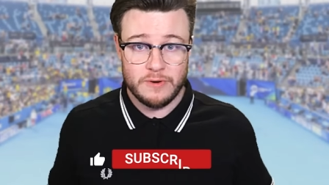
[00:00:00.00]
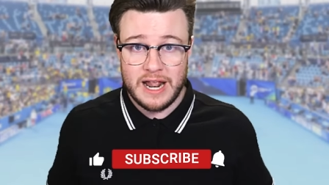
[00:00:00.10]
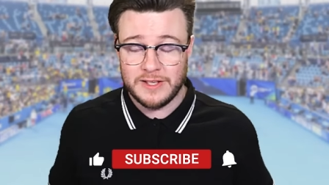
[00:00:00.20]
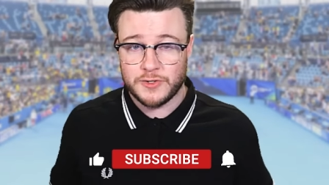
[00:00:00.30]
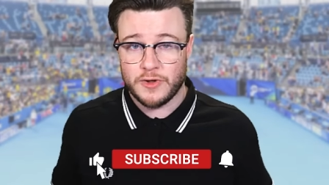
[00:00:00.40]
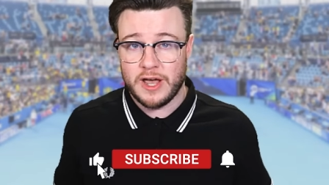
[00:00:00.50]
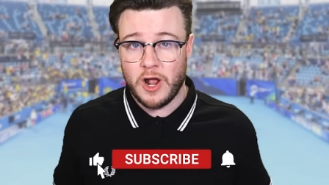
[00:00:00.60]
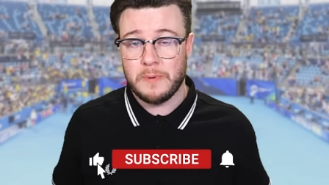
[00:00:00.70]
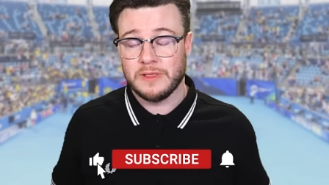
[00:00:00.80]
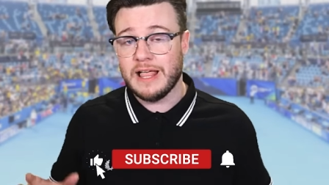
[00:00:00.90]
of the Australian
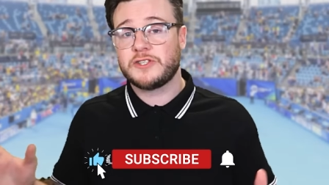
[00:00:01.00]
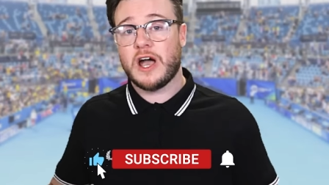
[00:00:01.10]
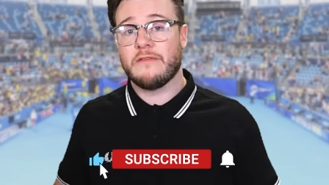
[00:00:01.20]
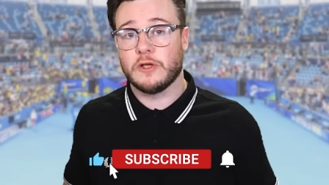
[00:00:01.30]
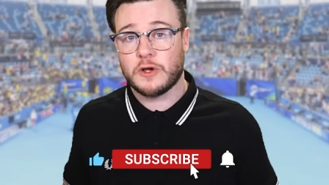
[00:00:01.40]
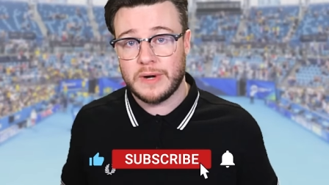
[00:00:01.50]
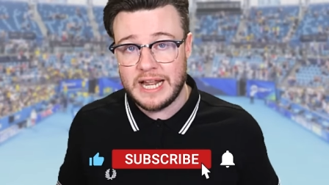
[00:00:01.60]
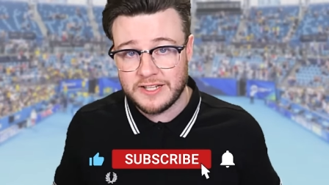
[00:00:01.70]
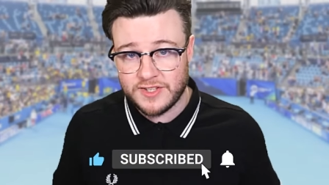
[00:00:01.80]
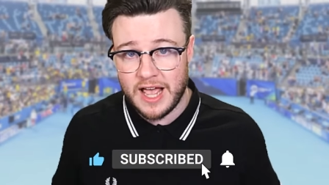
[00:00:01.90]
Open. Let's go have a look at what he had
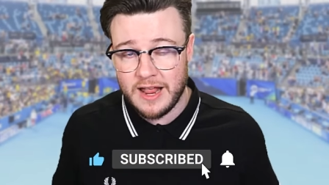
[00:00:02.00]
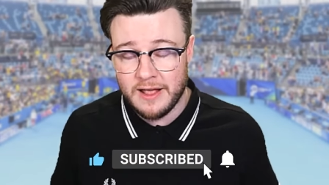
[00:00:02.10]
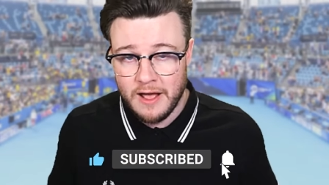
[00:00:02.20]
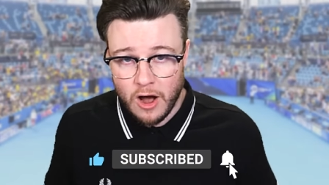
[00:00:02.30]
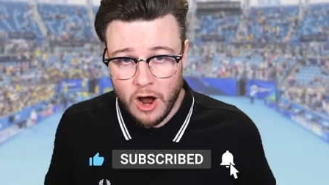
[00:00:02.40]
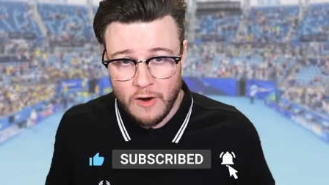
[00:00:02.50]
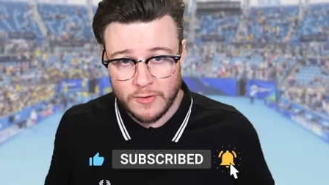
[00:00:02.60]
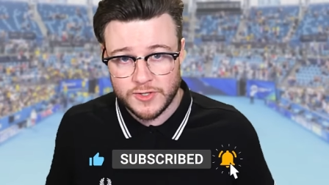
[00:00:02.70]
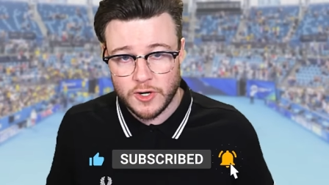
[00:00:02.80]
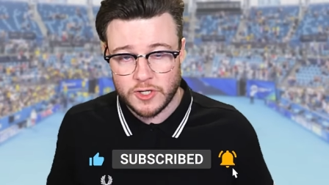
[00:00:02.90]
to say over on social